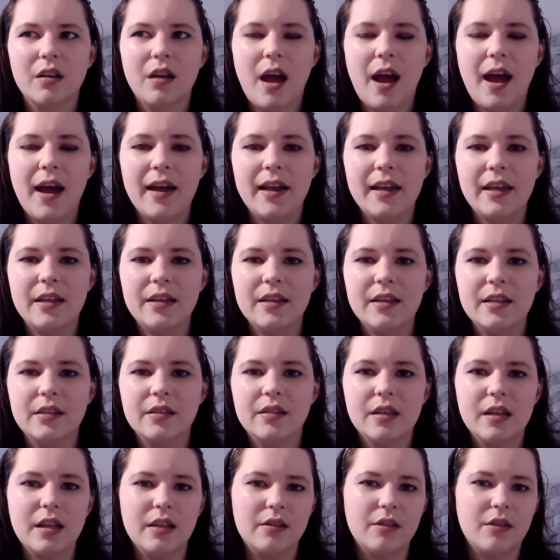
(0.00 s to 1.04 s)

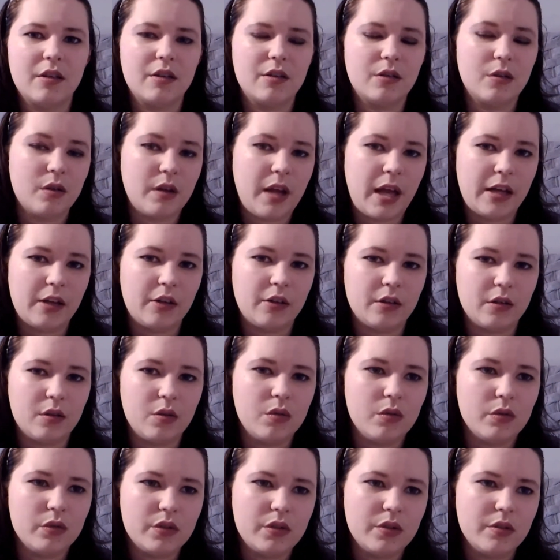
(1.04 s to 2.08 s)
At our
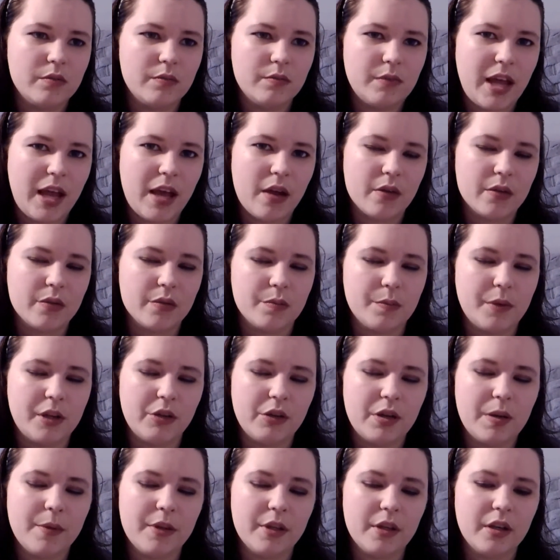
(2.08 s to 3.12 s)
old house with my
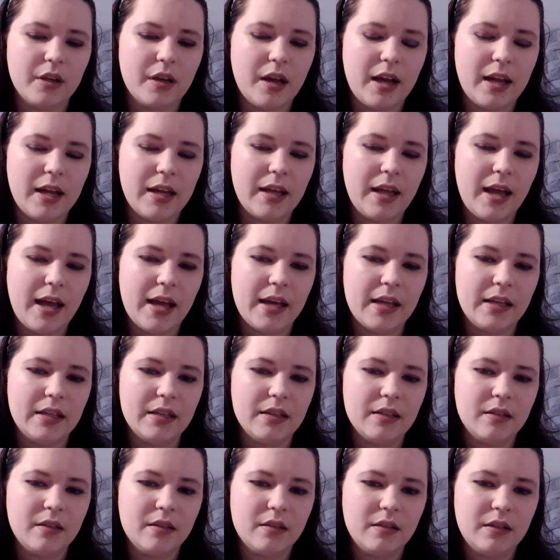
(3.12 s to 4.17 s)
grandmother, I had
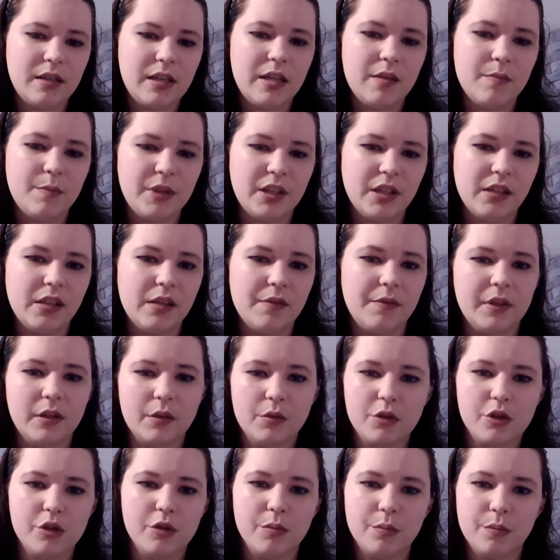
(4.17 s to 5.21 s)
him in the living
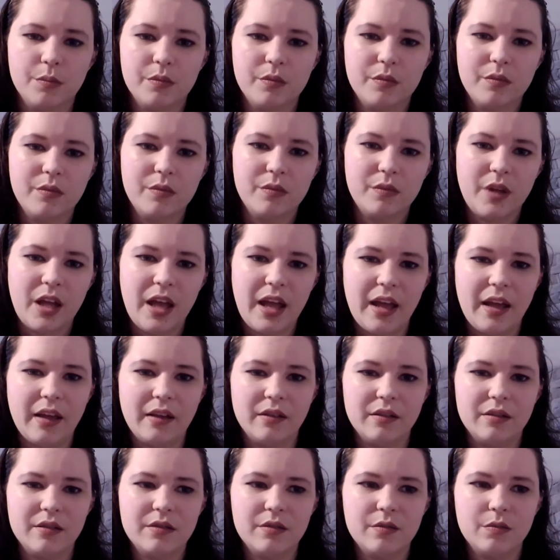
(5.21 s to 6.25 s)
room,
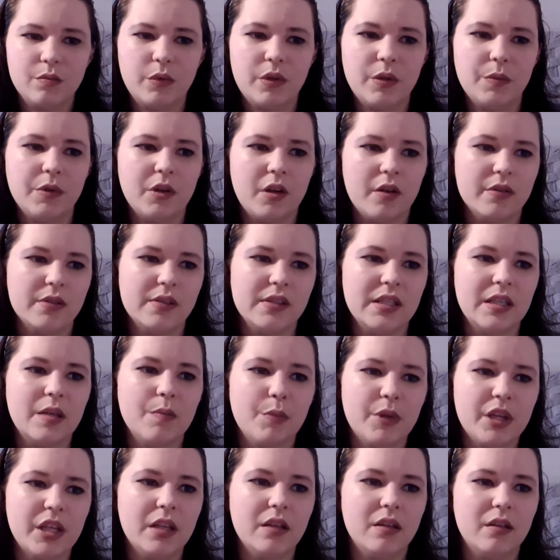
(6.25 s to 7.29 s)
and we would all sleep
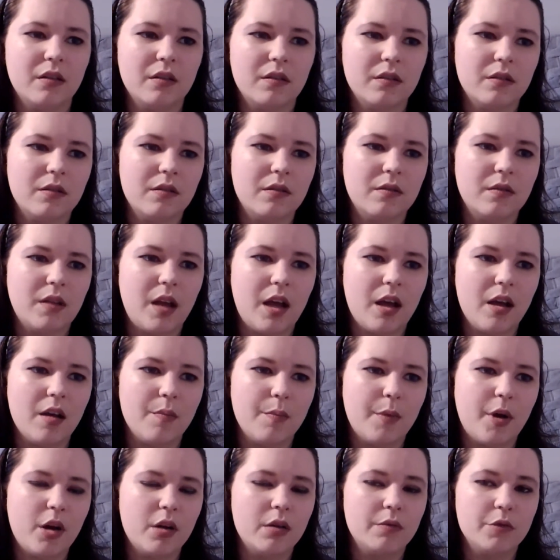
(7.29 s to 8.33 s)
in
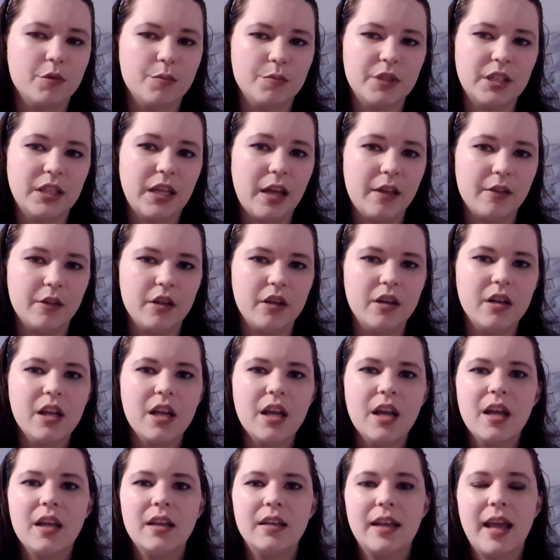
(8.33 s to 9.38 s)
our room together.
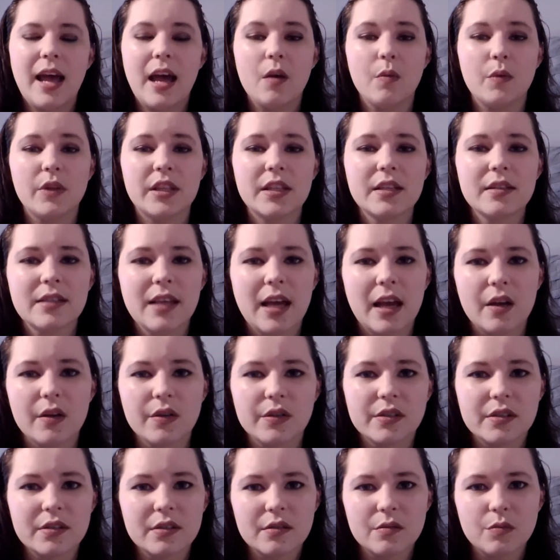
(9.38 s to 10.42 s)
Now with this
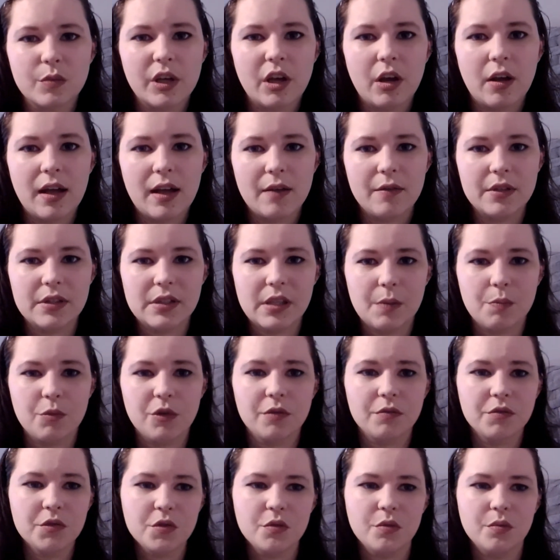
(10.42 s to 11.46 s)
house, we all have a
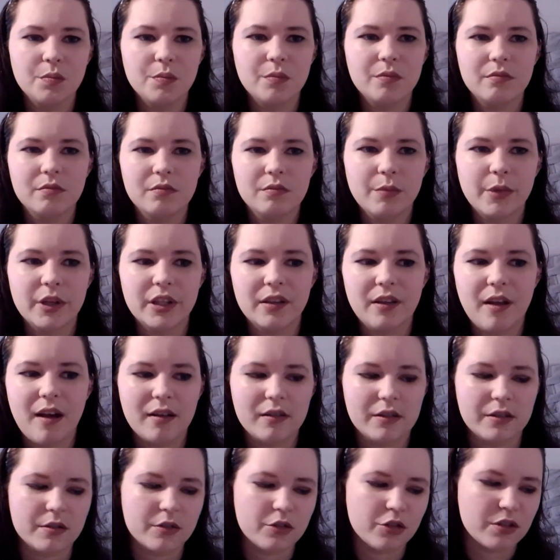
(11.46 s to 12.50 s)
separate room, but
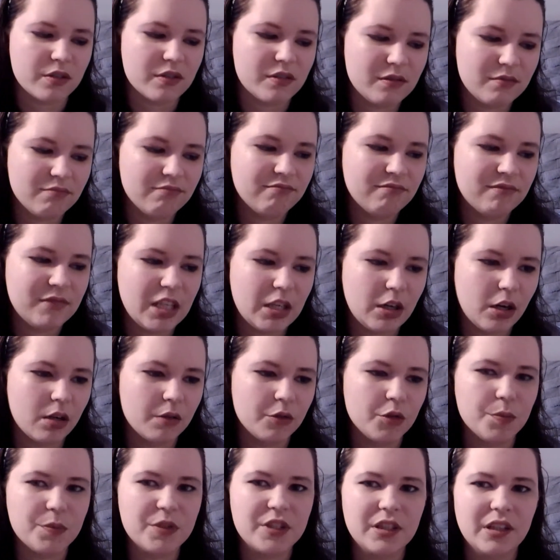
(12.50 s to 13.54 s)
Lachlan's just in our
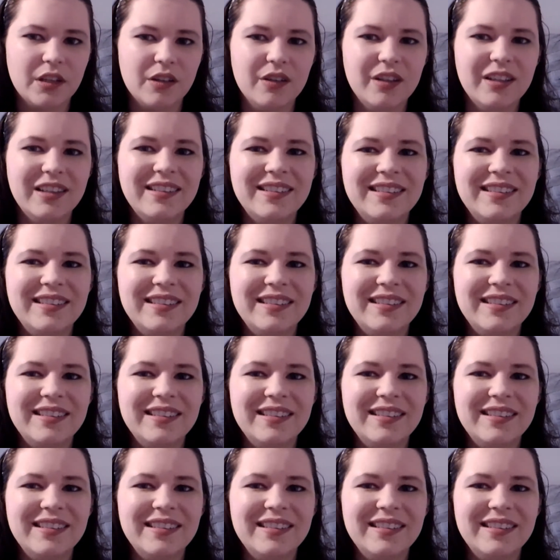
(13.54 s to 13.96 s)
room still.